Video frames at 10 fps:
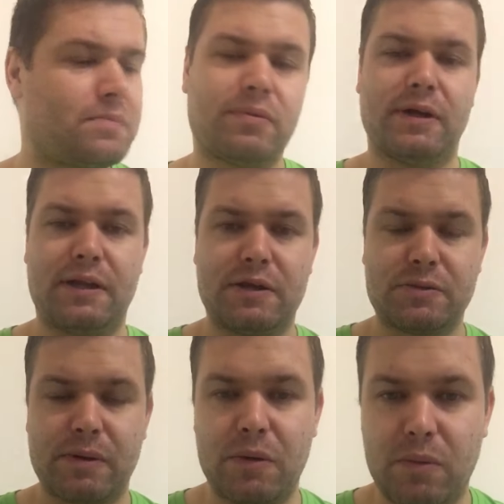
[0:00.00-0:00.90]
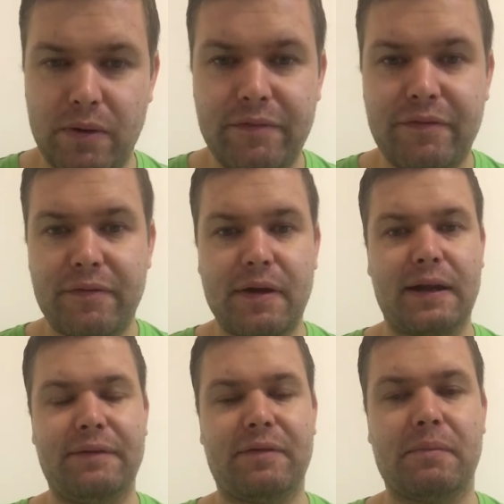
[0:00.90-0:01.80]
played as well, with
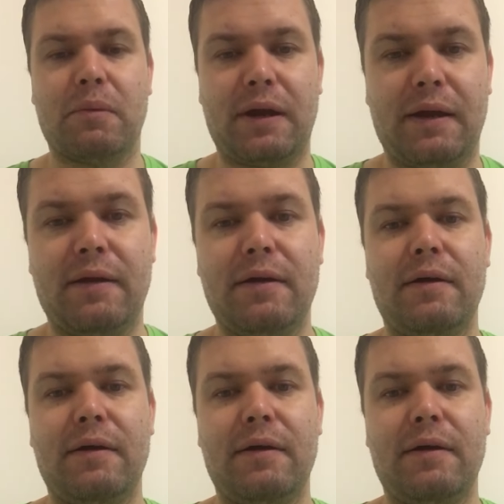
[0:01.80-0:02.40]
an even money